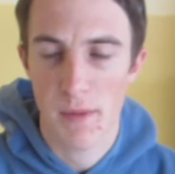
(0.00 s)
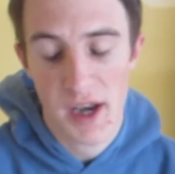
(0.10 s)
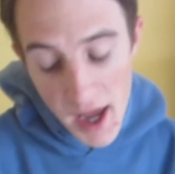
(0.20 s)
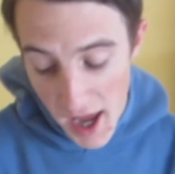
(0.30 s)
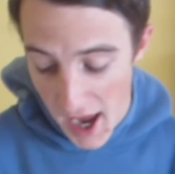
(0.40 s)

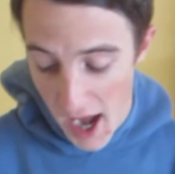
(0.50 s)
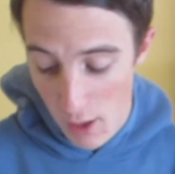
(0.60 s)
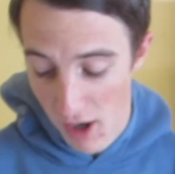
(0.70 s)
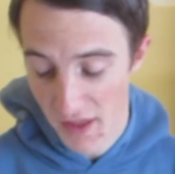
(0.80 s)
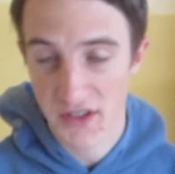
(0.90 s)
But
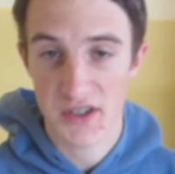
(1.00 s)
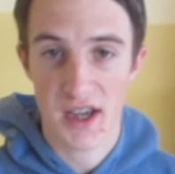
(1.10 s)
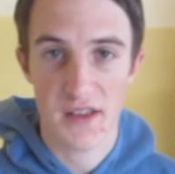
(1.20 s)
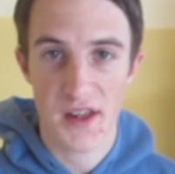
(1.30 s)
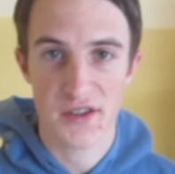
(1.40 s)
anyway, that's
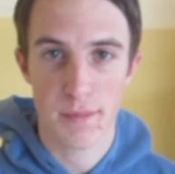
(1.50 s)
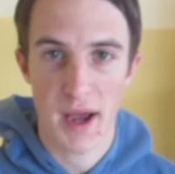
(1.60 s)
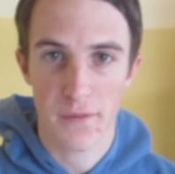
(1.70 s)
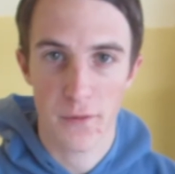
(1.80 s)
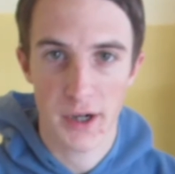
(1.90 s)
a
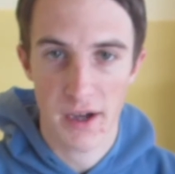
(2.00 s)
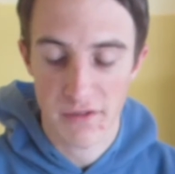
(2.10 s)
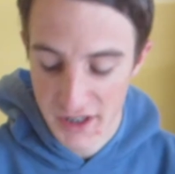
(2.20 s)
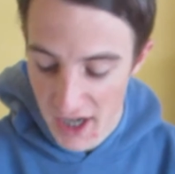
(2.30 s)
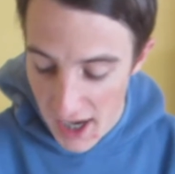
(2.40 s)
matter for
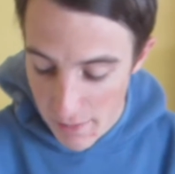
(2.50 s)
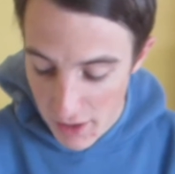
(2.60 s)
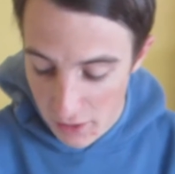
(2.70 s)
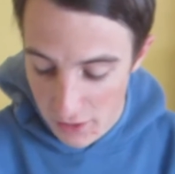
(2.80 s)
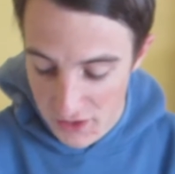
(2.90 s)
another day,
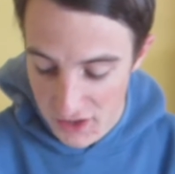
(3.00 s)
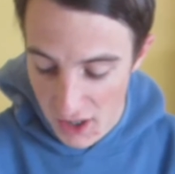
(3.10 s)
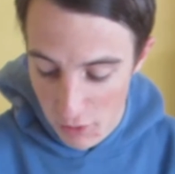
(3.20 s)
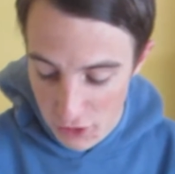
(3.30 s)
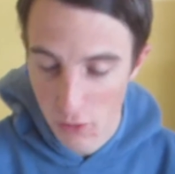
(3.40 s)
because
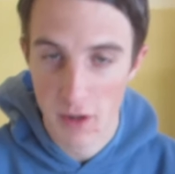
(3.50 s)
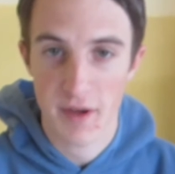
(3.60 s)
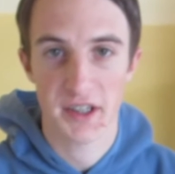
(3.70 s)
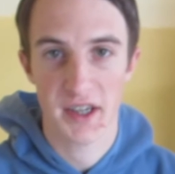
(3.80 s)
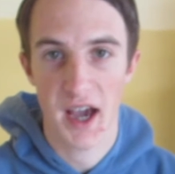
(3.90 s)
we're talking
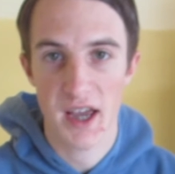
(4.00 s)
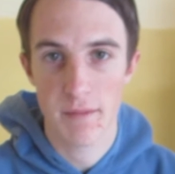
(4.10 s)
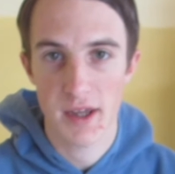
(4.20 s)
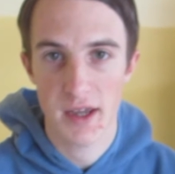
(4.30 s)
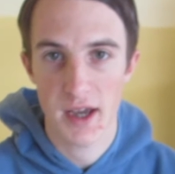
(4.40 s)
about the
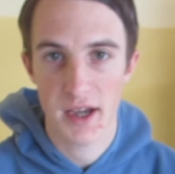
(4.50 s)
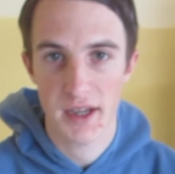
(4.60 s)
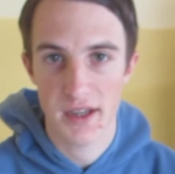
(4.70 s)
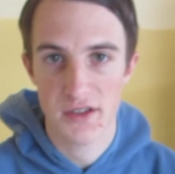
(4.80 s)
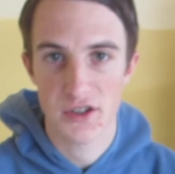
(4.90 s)
game here
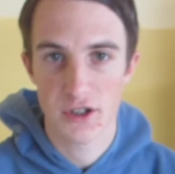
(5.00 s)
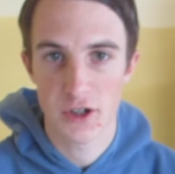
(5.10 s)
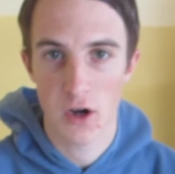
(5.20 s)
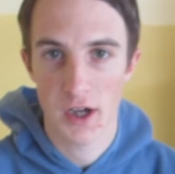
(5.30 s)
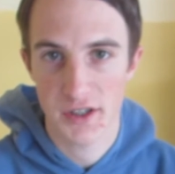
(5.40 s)
against the
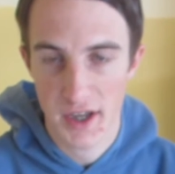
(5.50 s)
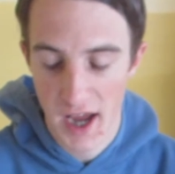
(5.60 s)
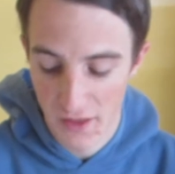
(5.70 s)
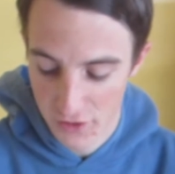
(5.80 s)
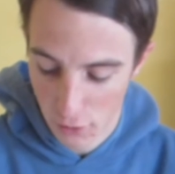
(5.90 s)
Giants and
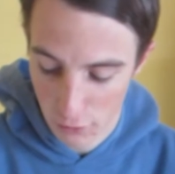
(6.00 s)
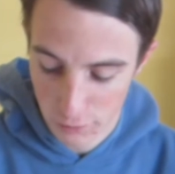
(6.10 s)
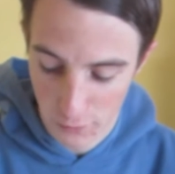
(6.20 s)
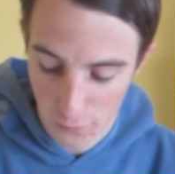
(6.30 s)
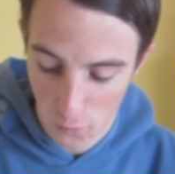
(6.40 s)
how the Dogs
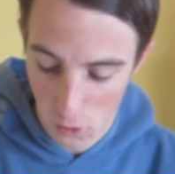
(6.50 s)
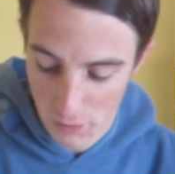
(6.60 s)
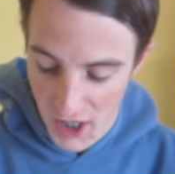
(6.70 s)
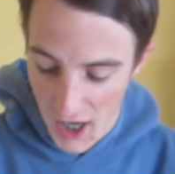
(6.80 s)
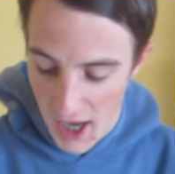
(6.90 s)
performed.